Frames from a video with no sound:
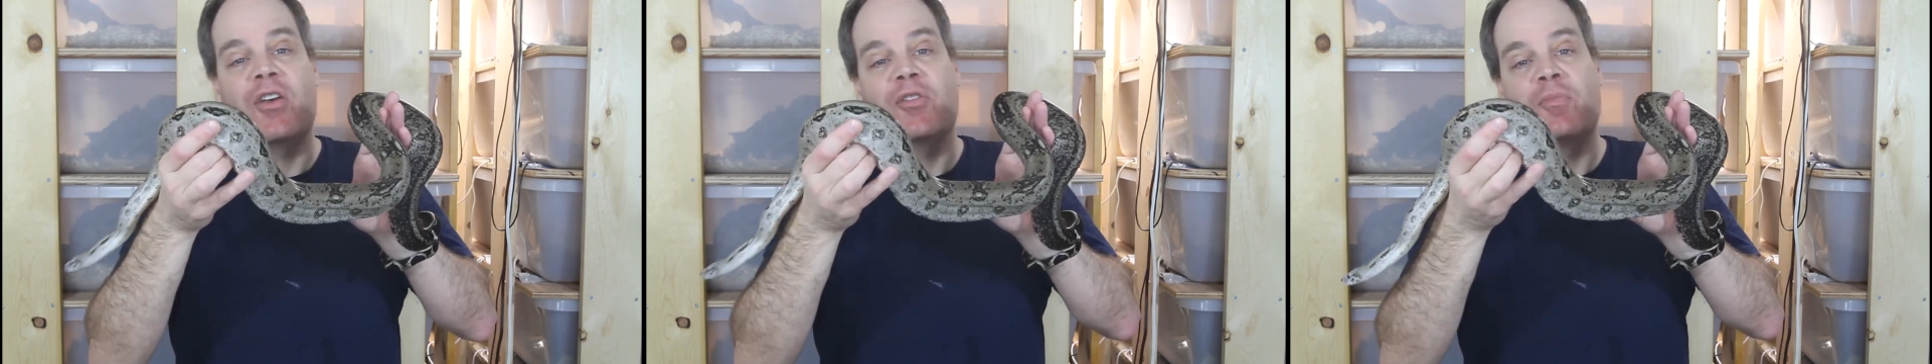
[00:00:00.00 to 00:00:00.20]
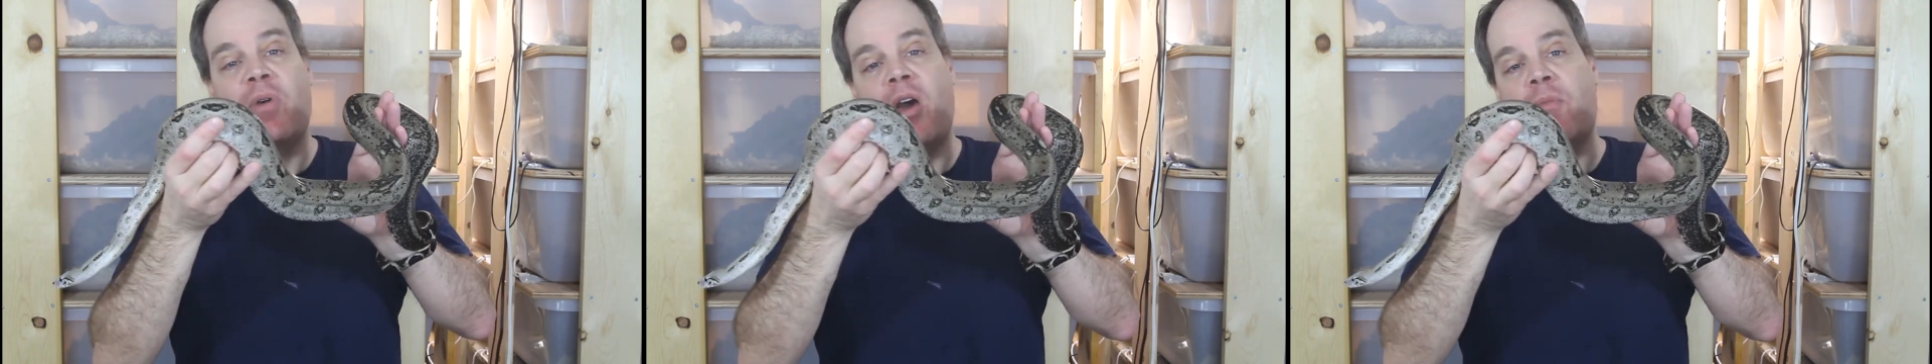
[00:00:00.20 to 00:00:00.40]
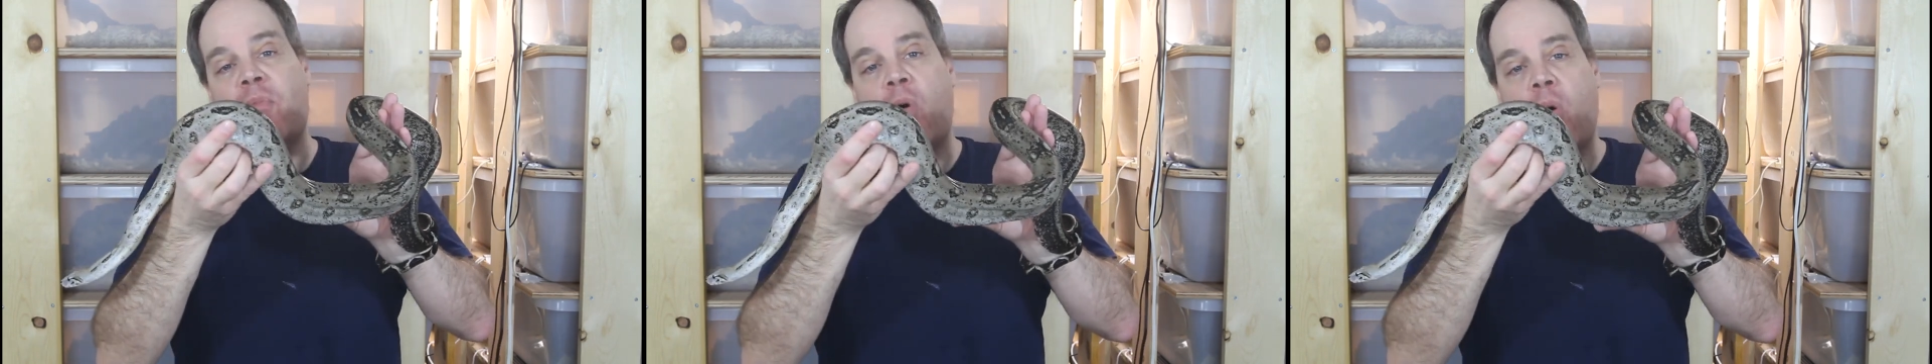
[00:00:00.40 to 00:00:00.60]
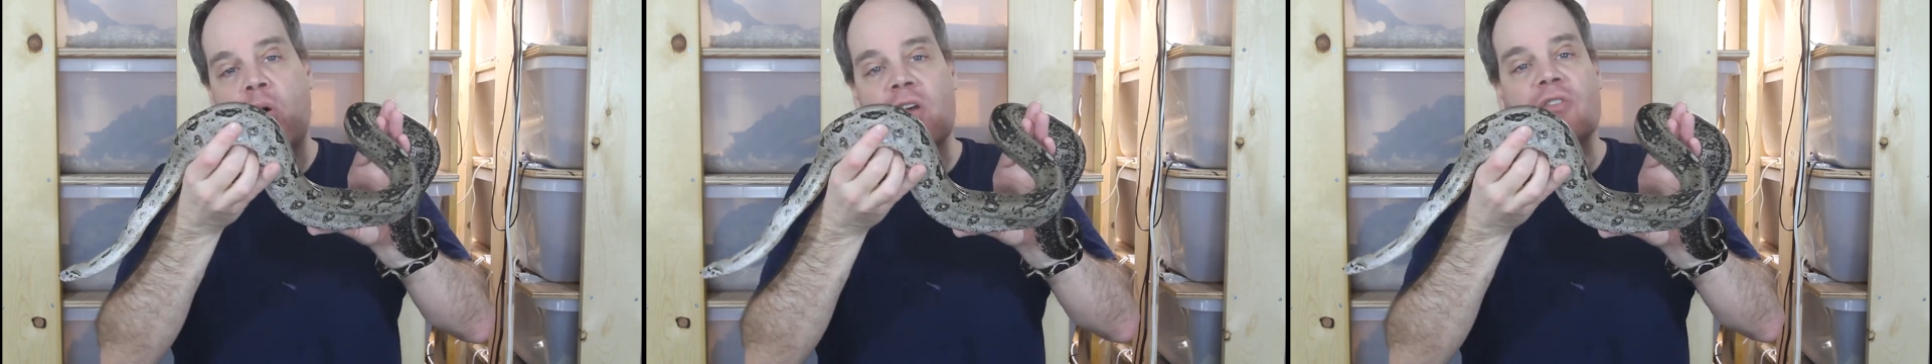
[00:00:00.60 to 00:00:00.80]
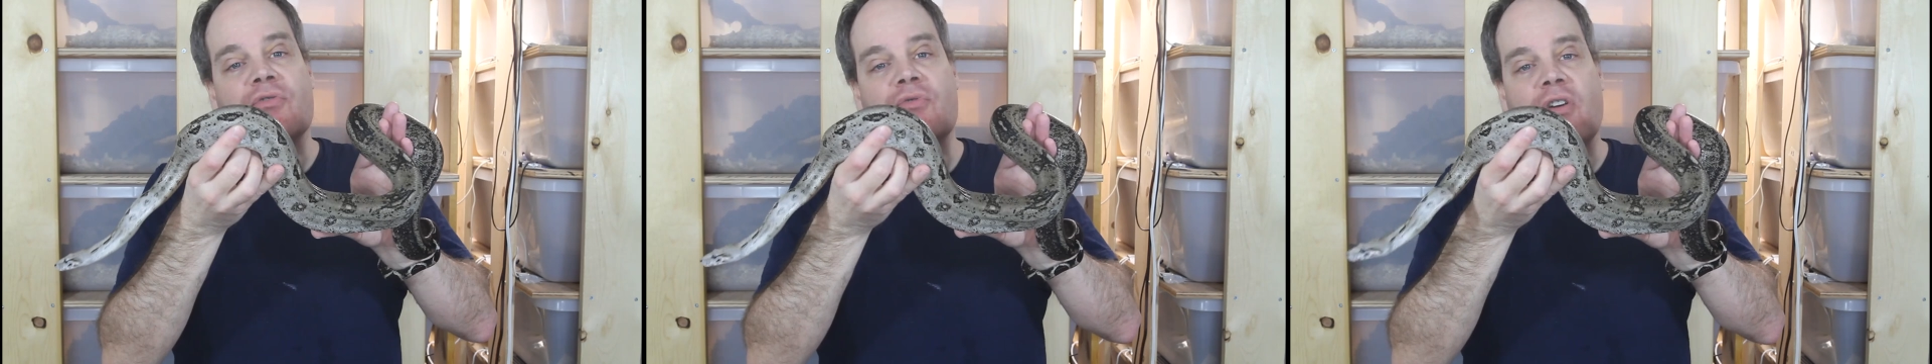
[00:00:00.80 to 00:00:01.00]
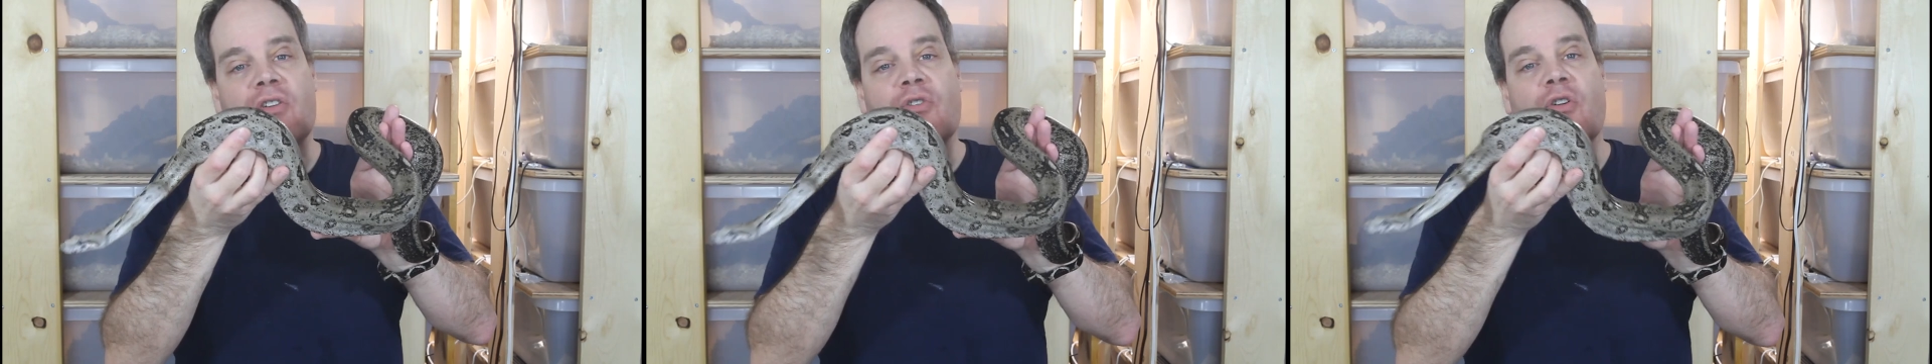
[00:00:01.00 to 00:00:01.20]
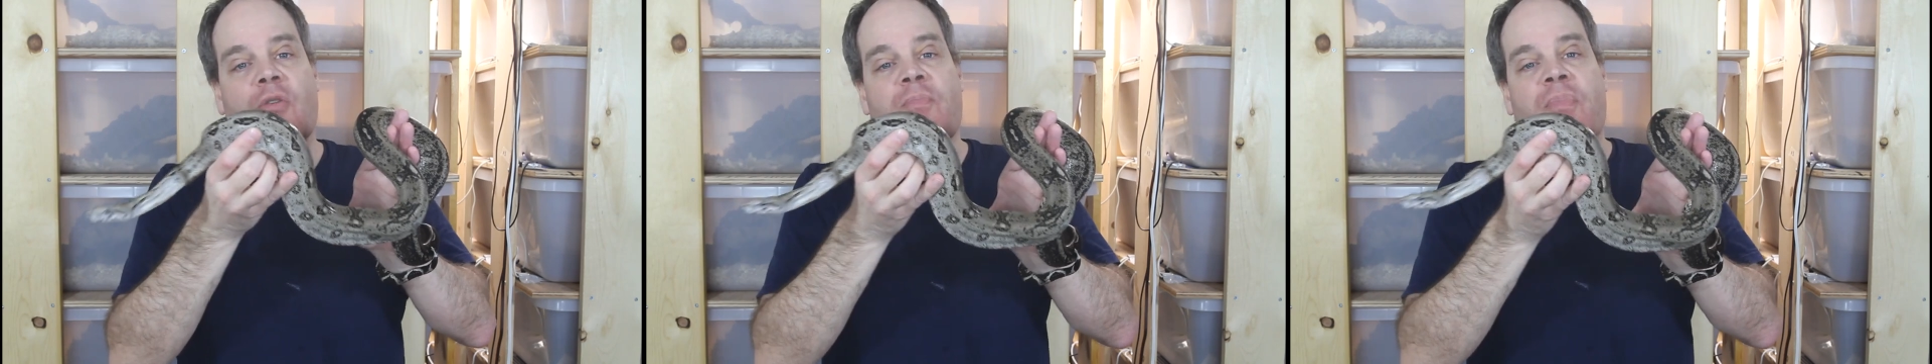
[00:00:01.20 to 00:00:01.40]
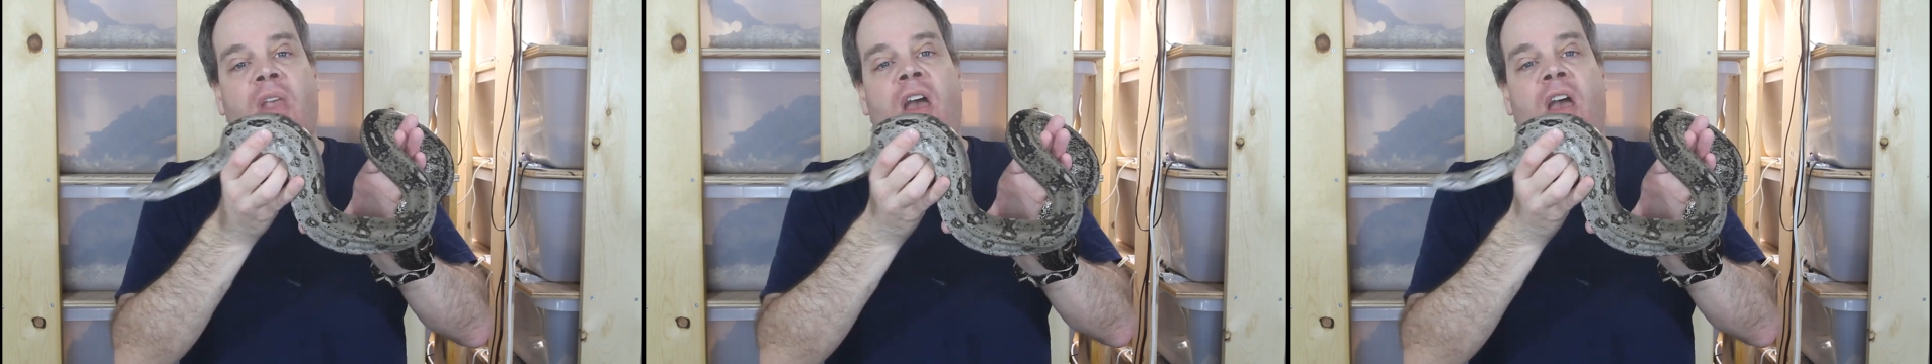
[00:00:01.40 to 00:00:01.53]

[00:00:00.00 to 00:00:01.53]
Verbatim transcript: his pet boa constrictor